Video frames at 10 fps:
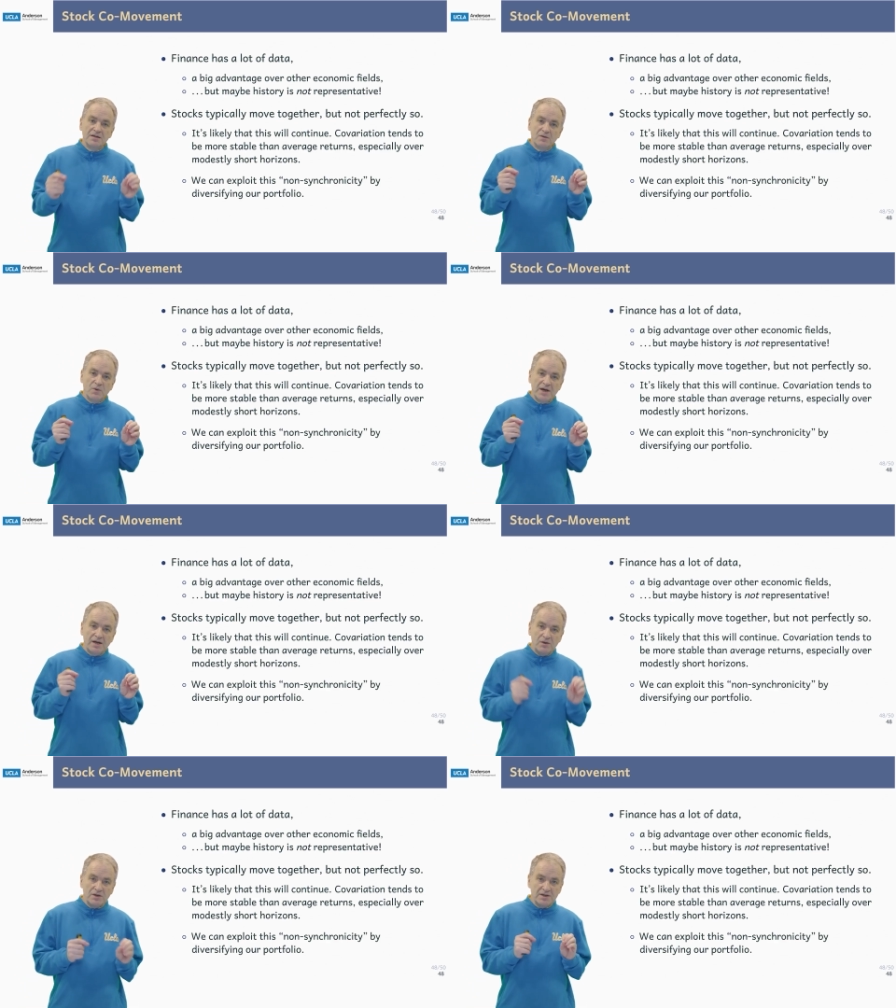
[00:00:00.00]
When I
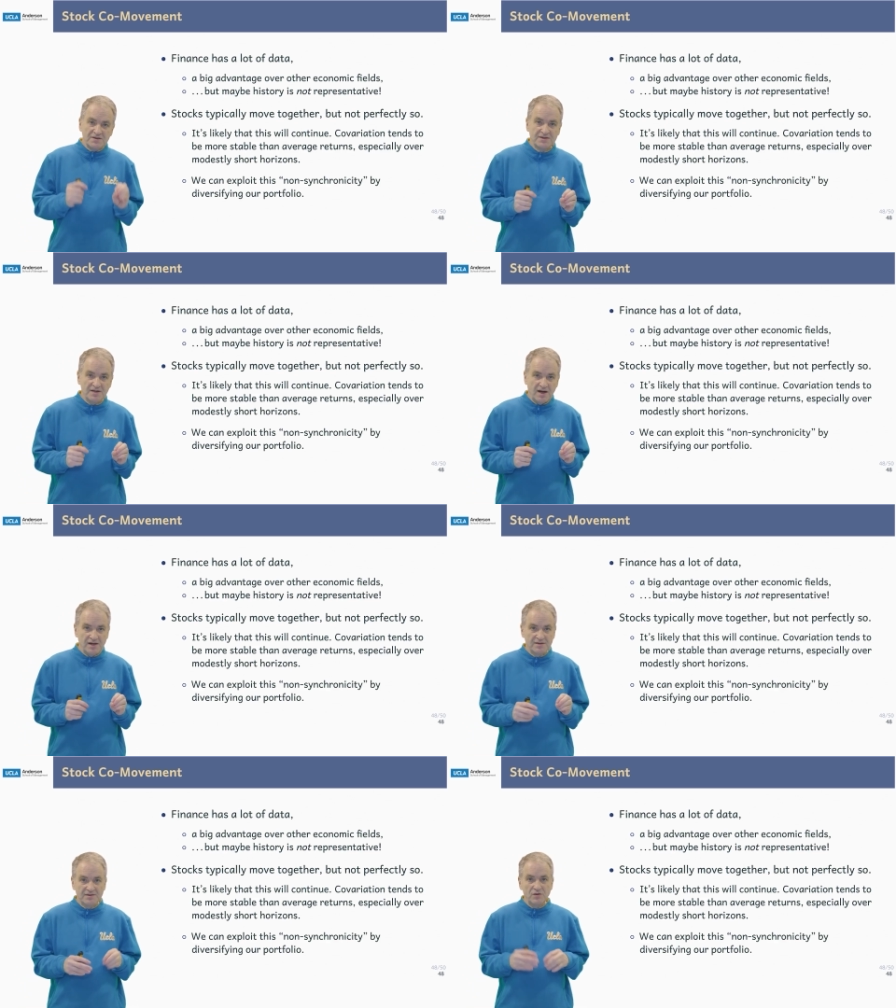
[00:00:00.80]
look at
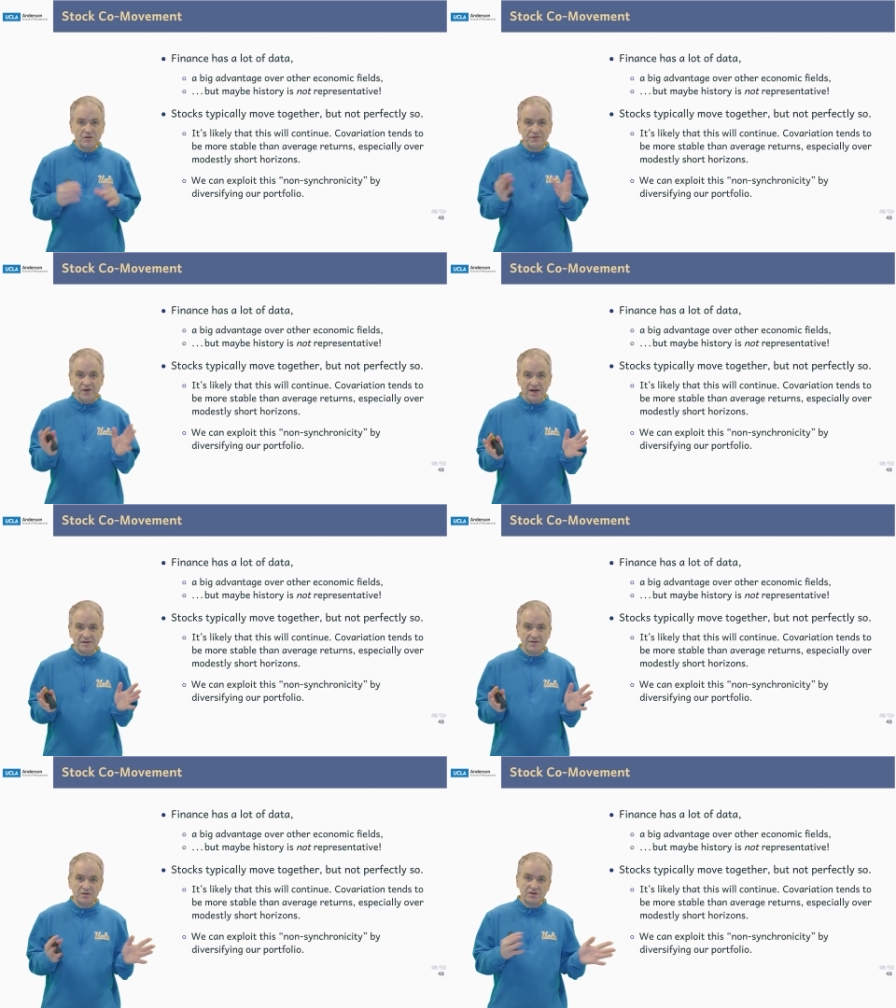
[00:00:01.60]
stocks or
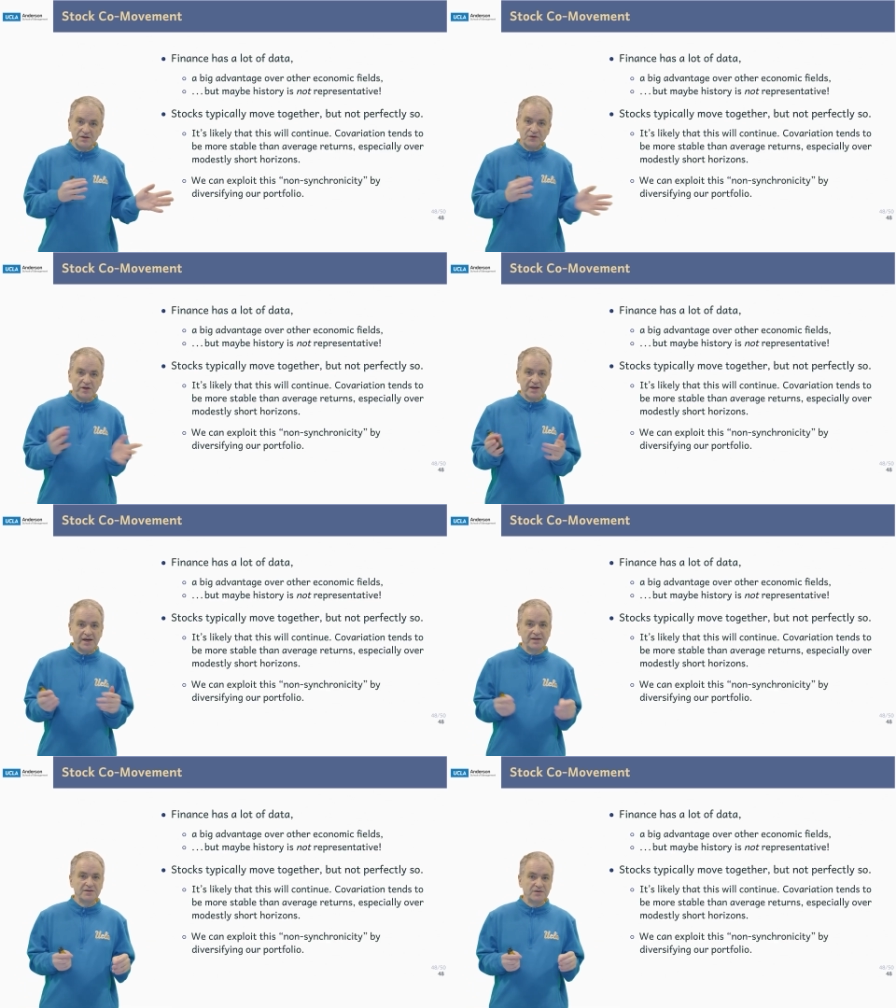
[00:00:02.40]
funds or different
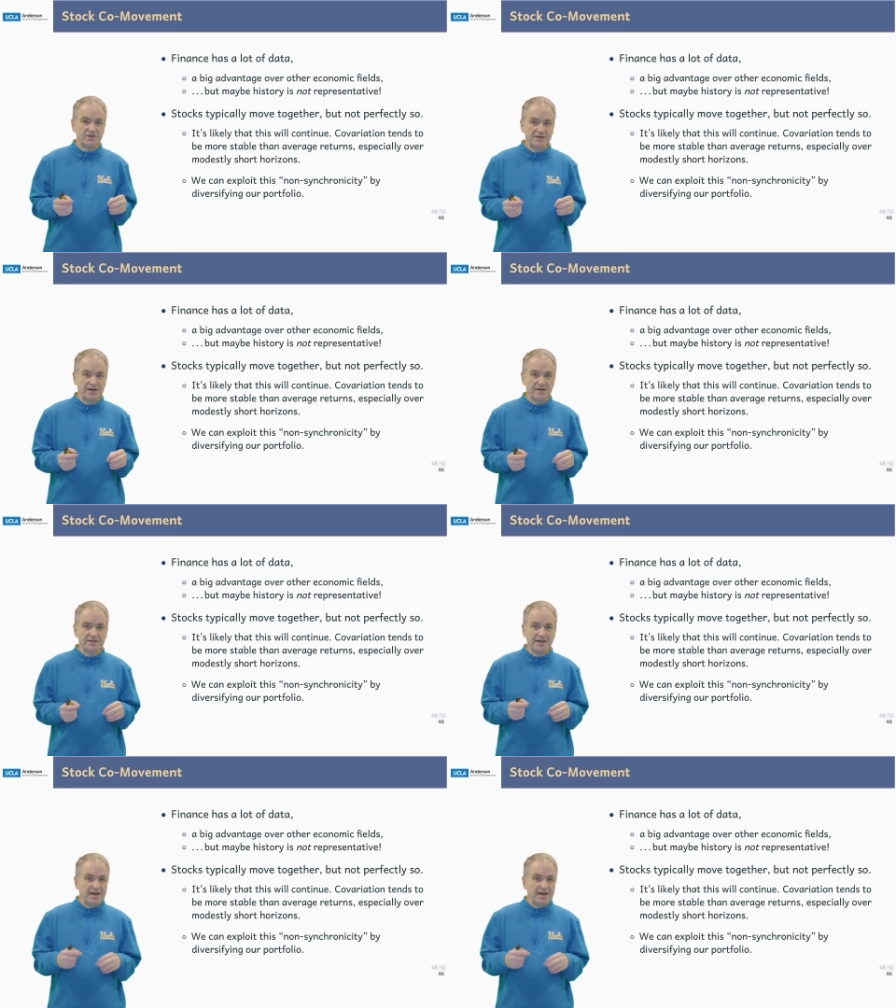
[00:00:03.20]
kinds of stocks,